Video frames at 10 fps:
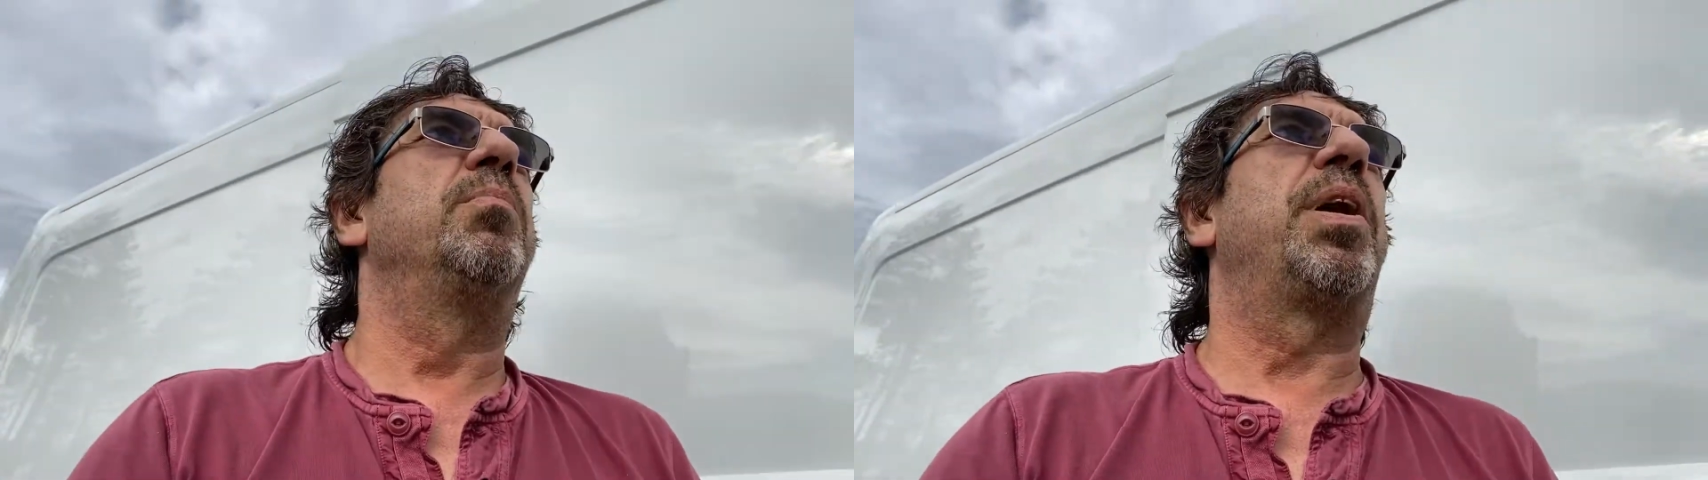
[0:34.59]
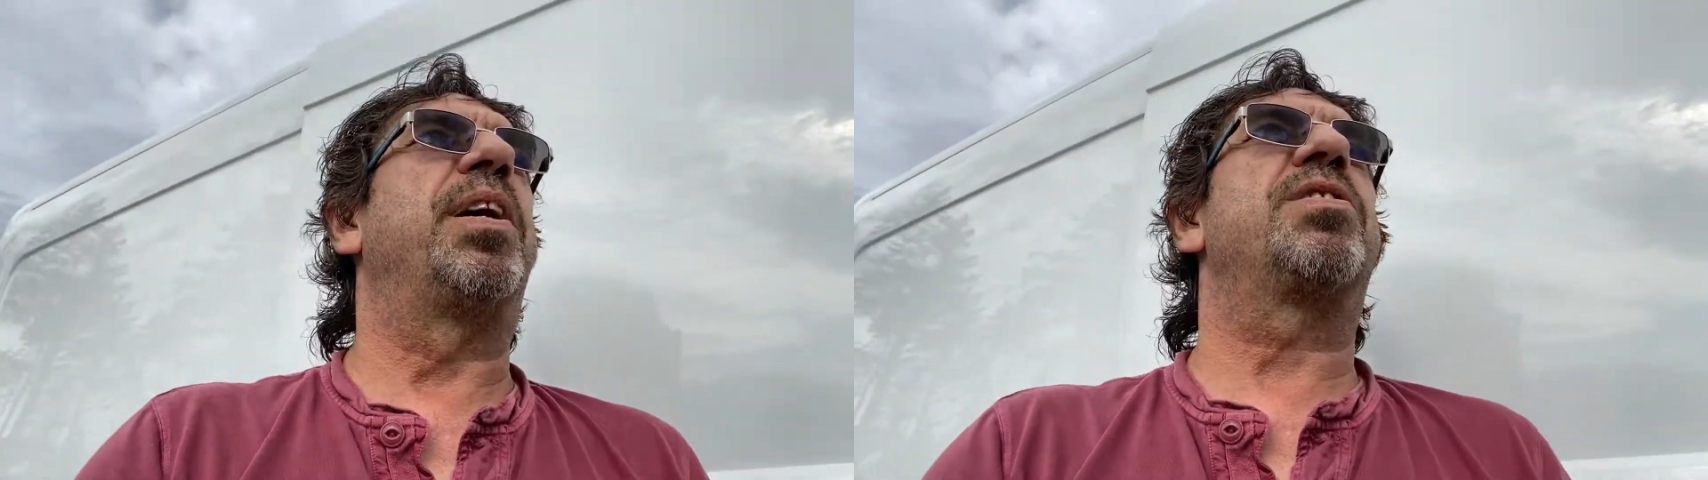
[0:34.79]

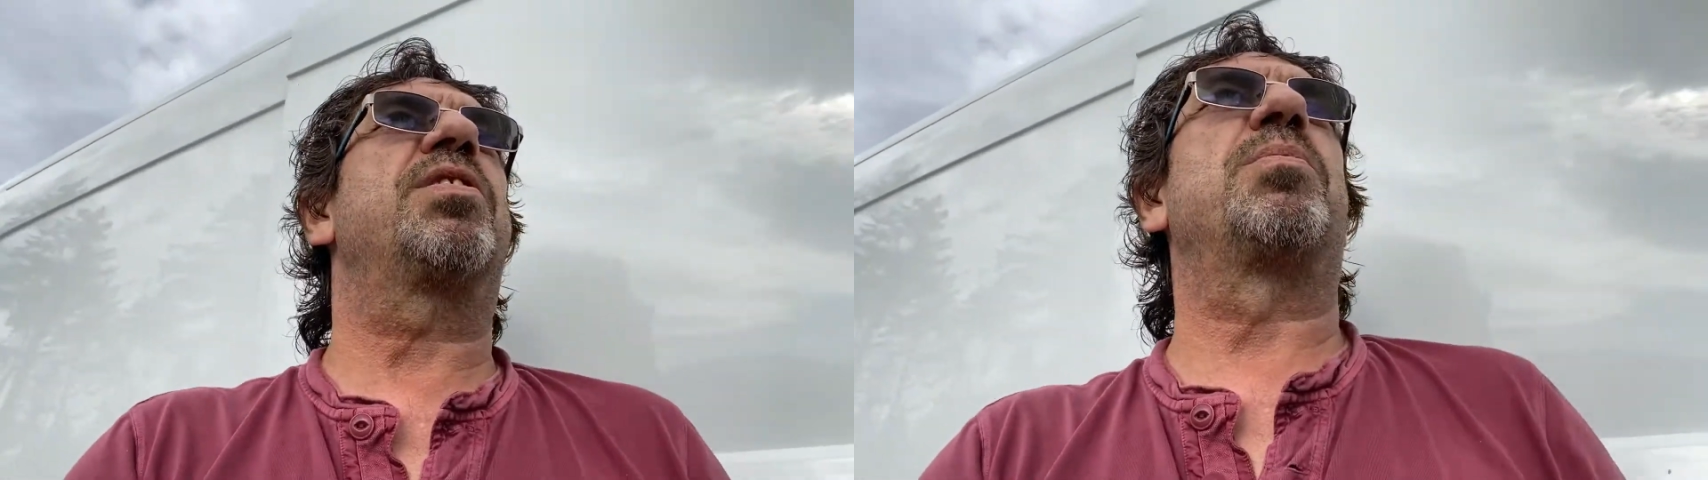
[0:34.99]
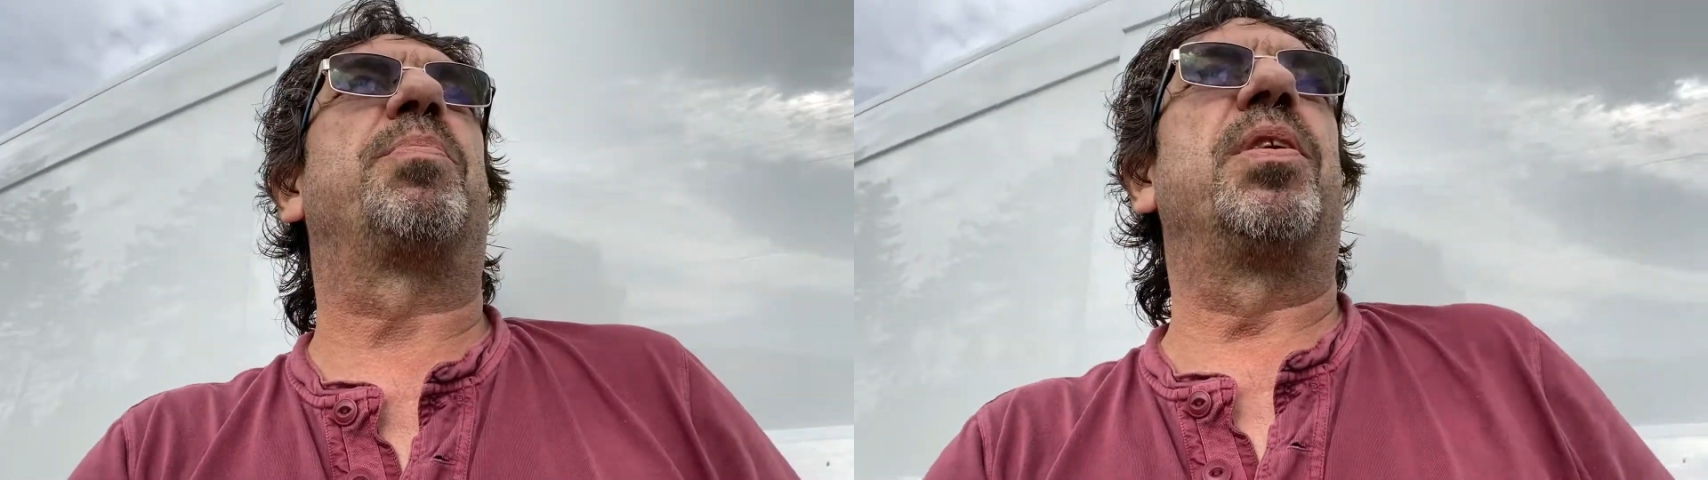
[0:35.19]
But it's
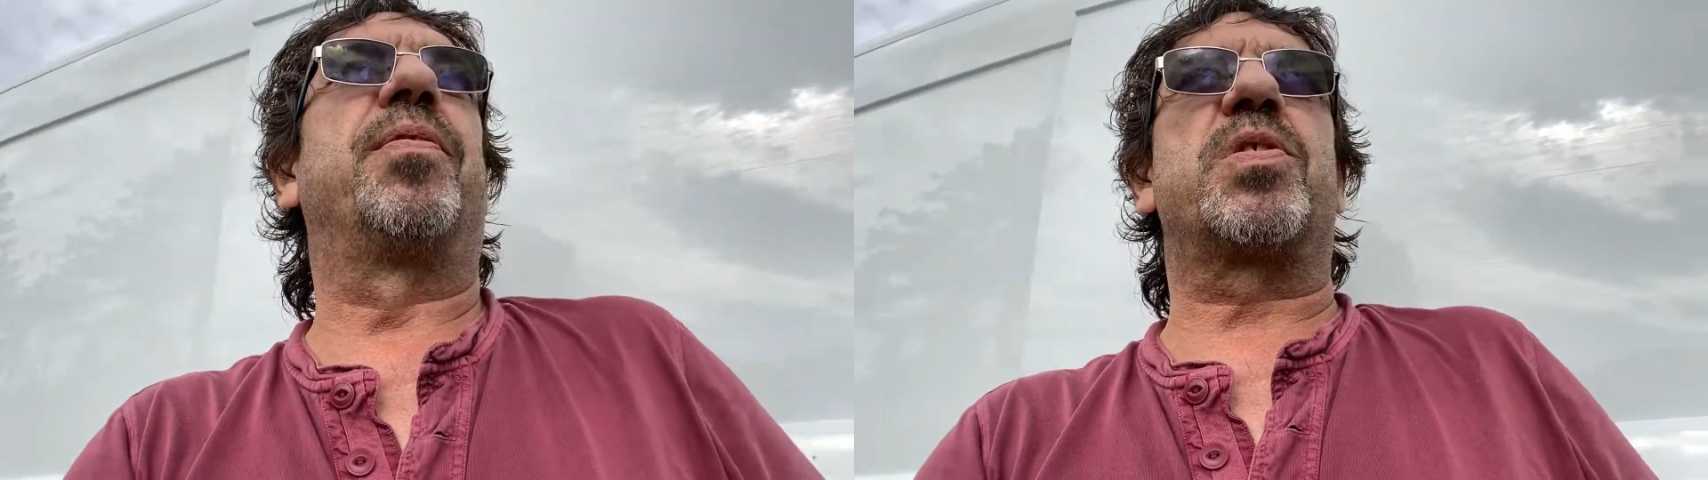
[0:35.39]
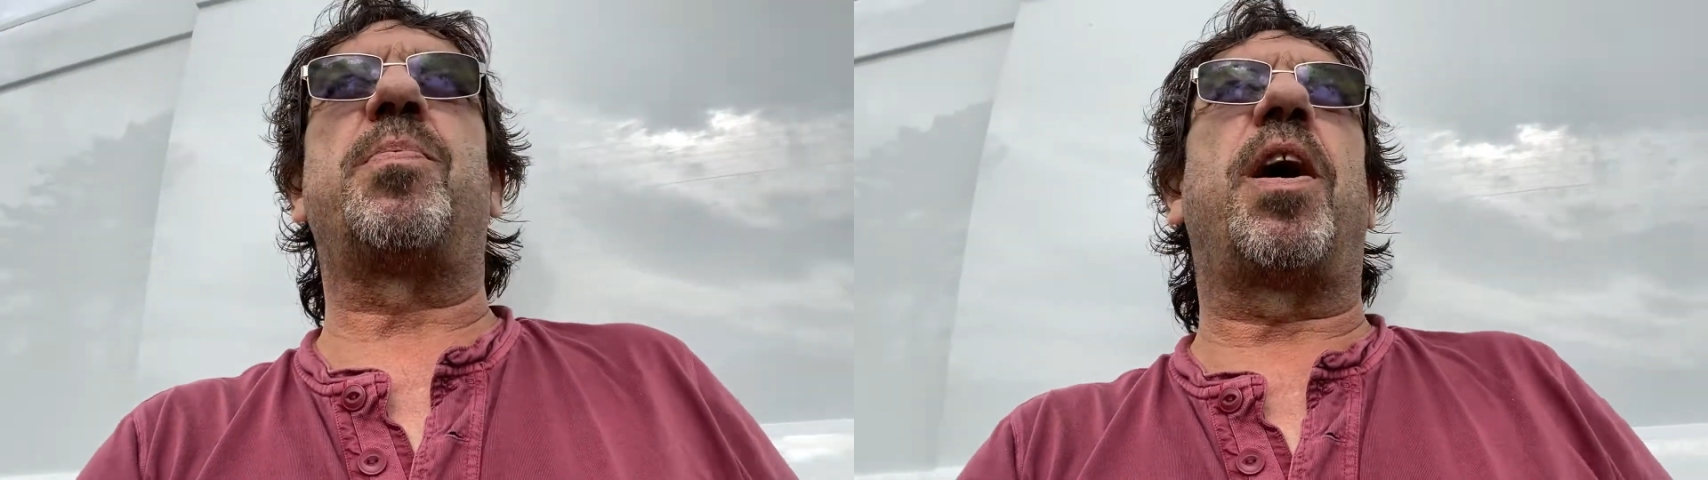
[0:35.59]
such a
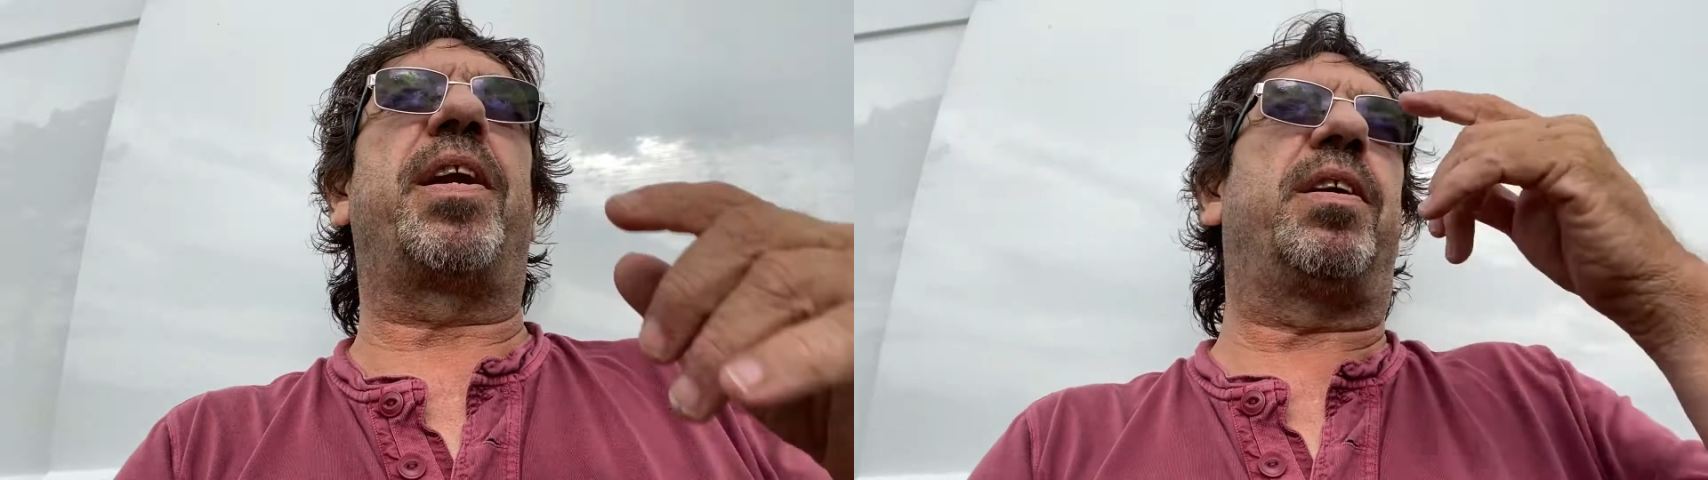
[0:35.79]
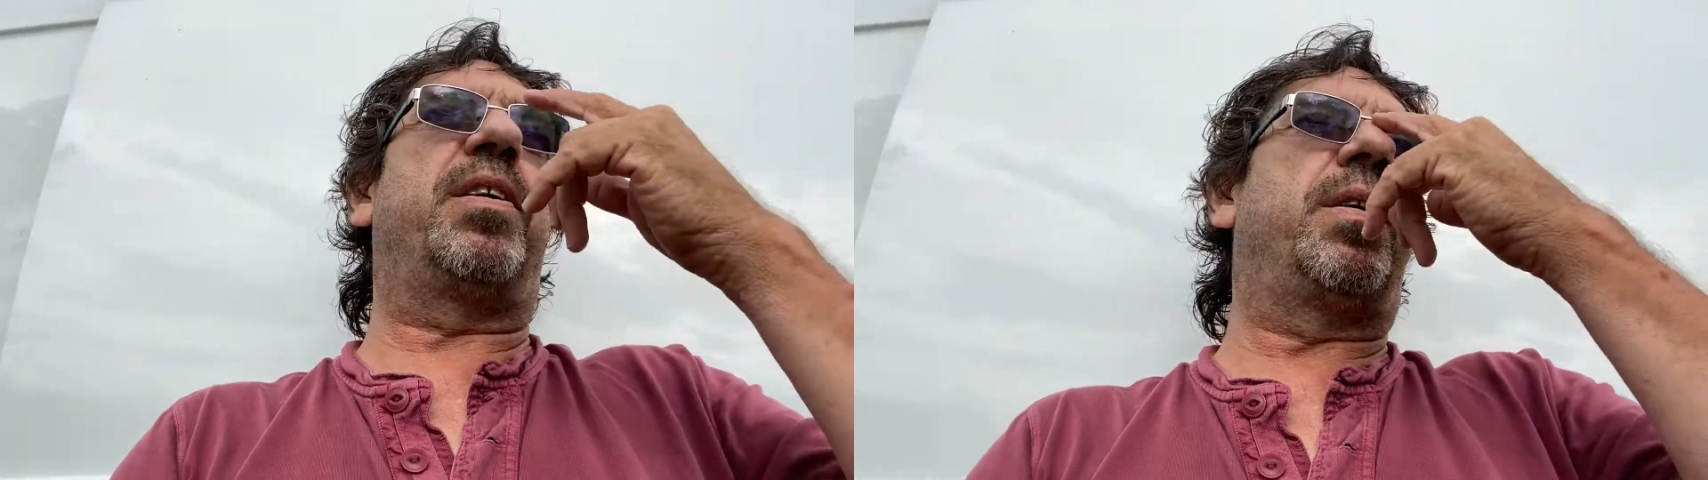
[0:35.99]
beautiful
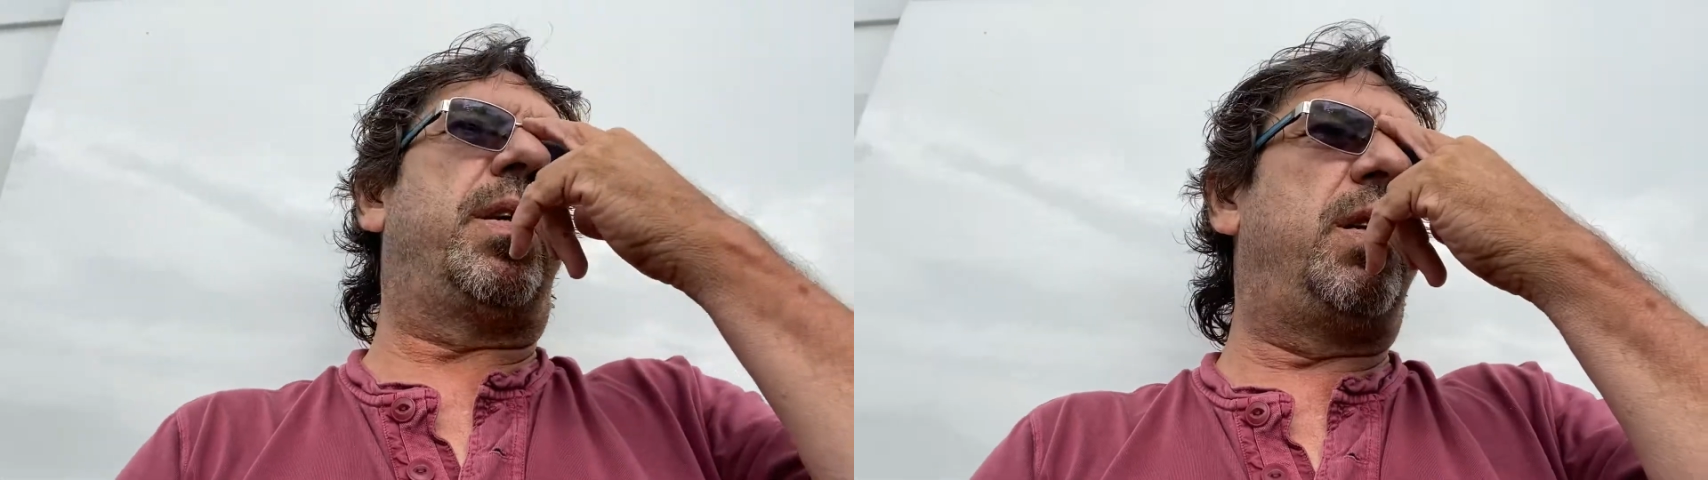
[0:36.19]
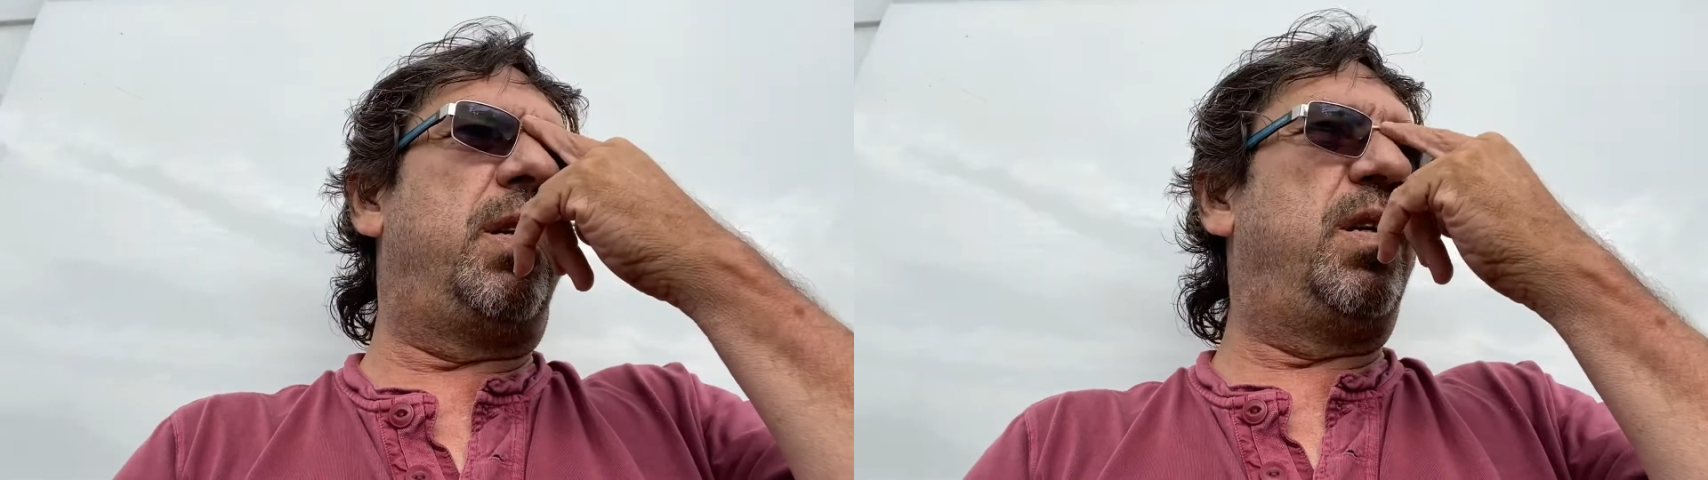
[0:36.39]
spot here,
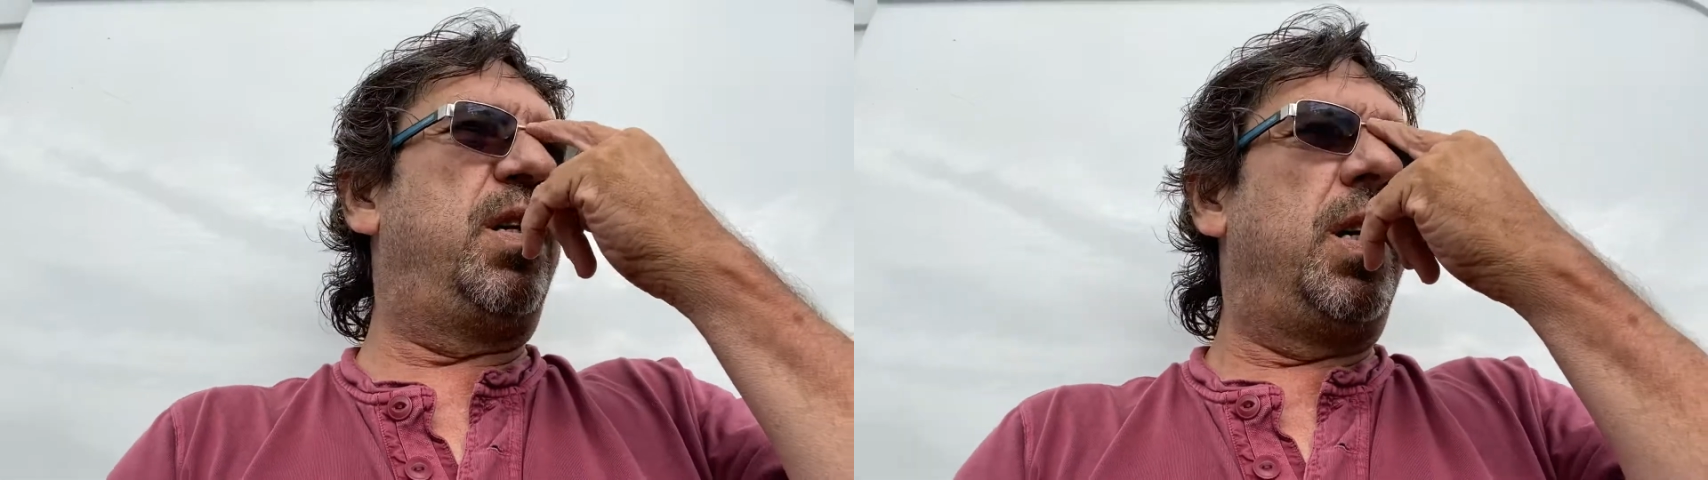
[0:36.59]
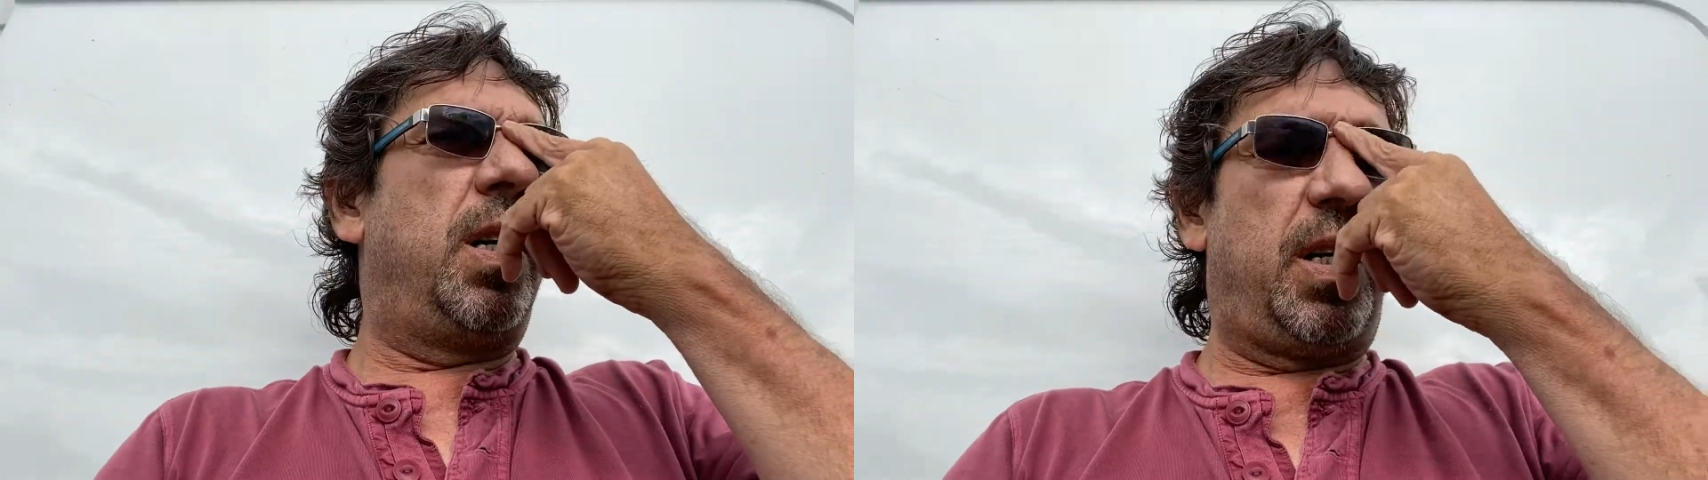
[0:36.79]
and